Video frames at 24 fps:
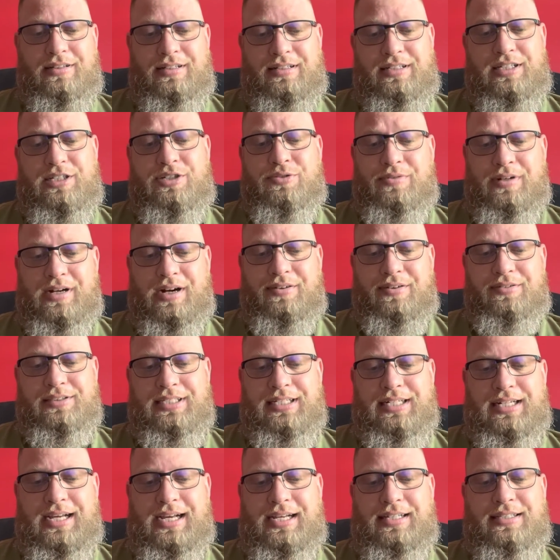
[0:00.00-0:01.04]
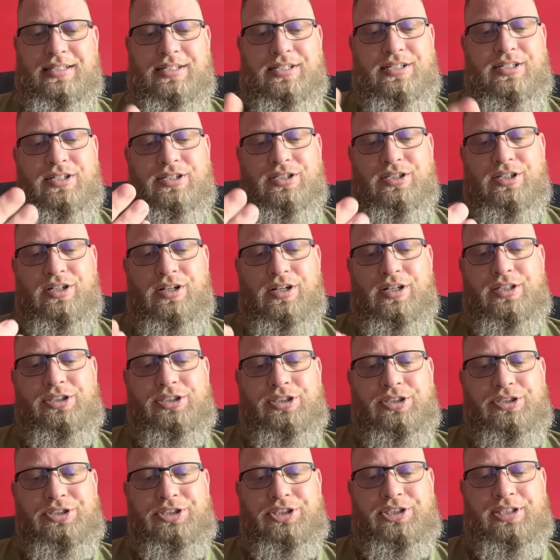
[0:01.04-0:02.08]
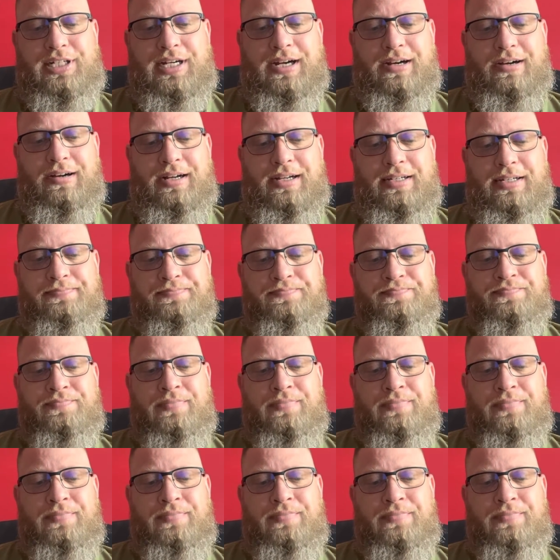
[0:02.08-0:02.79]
this one I really like. This is Luscious Cherry,